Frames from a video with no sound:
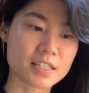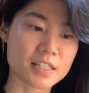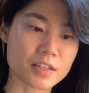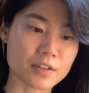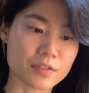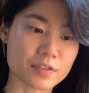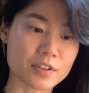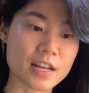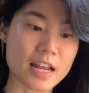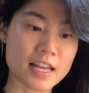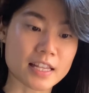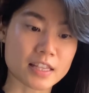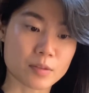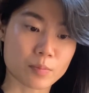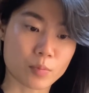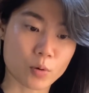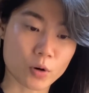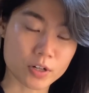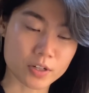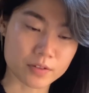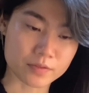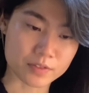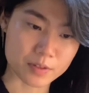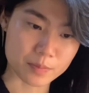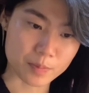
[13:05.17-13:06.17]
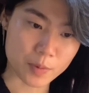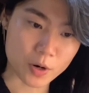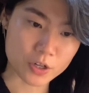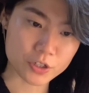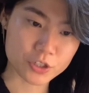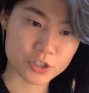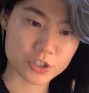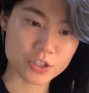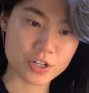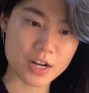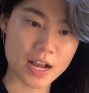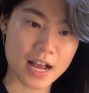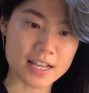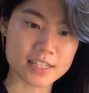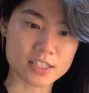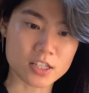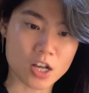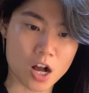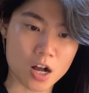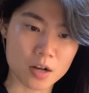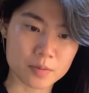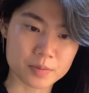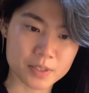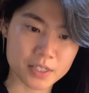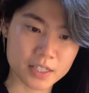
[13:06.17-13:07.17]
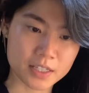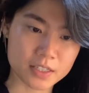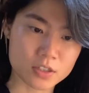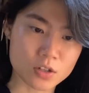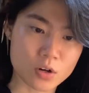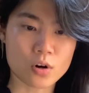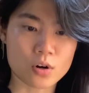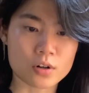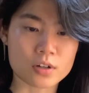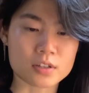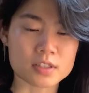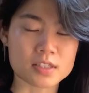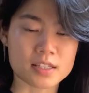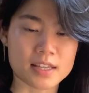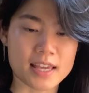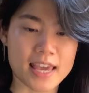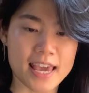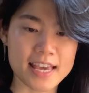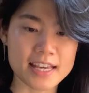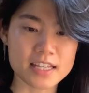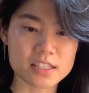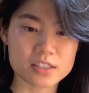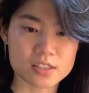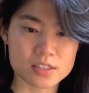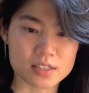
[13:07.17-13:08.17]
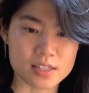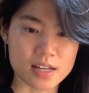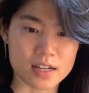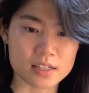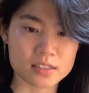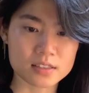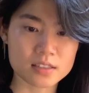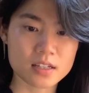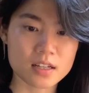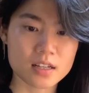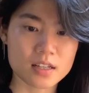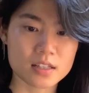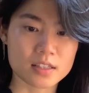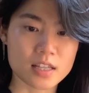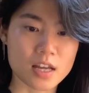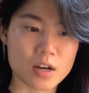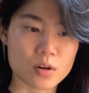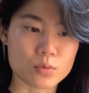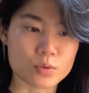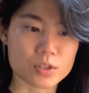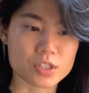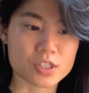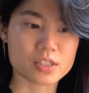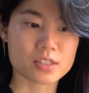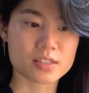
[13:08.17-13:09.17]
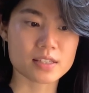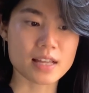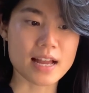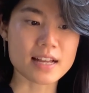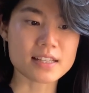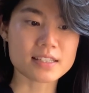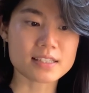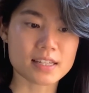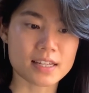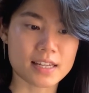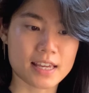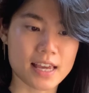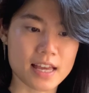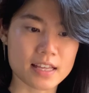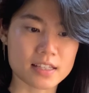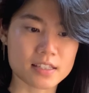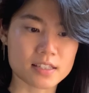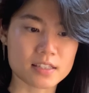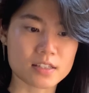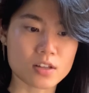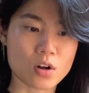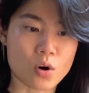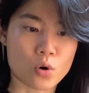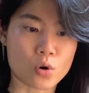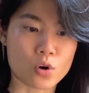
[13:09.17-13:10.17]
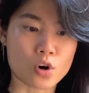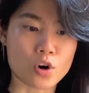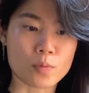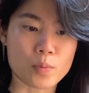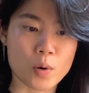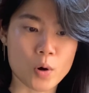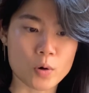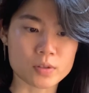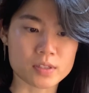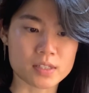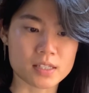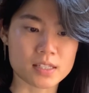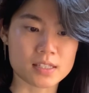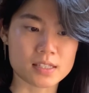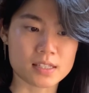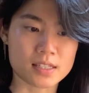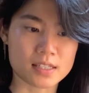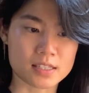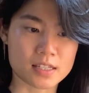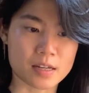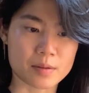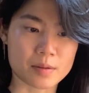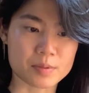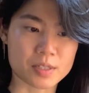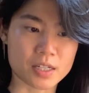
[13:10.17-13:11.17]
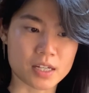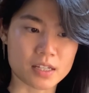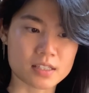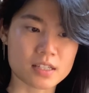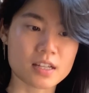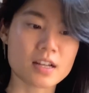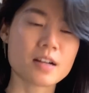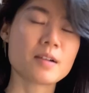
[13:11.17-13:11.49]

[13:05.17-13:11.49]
given at the point of departure as object, or the Gegenstand, that which stands against or opposes the subject.